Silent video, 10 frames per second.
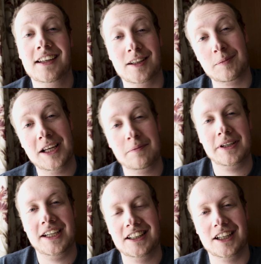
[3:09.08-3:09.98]
The plan
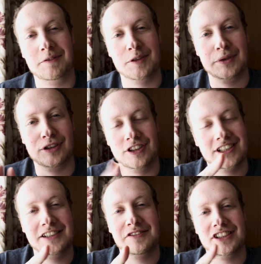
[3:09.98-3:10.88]
being that I'm going to put it on
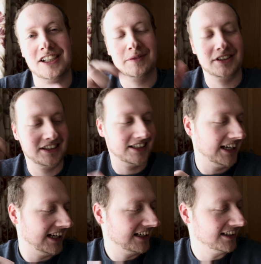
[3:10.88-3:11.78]
self-timer
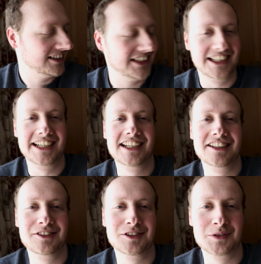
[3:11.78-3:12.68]
and sit here
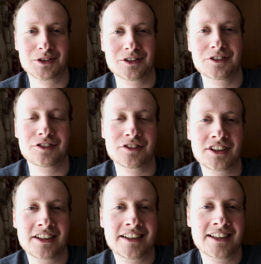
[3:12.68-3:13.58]
and do some sort of
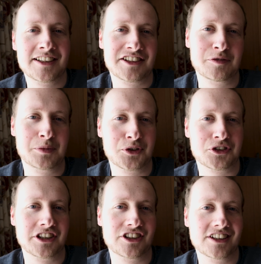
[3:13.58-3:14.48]

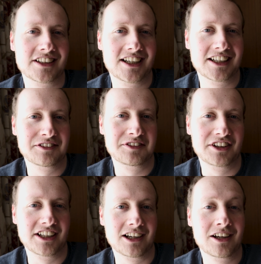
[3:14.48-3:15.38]
self-portraiture kind of
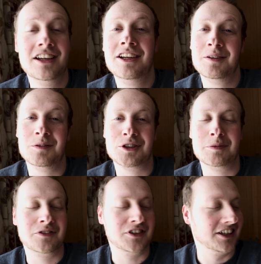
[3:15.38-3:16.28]
thing. Which should
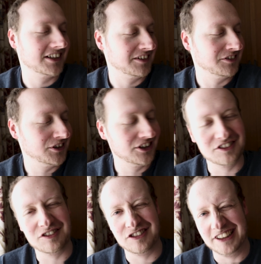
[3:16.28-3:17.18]
be fun because I've not
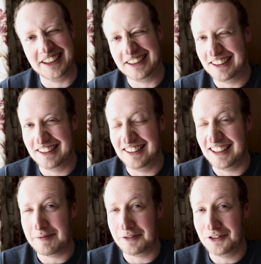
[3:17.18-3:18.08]
really done
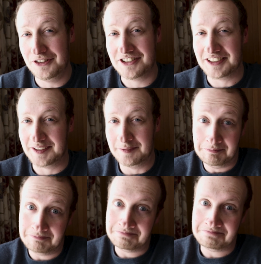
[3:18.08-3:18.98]
that before, so
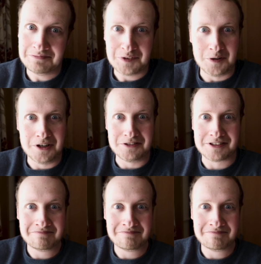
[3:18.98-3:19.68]
who knows.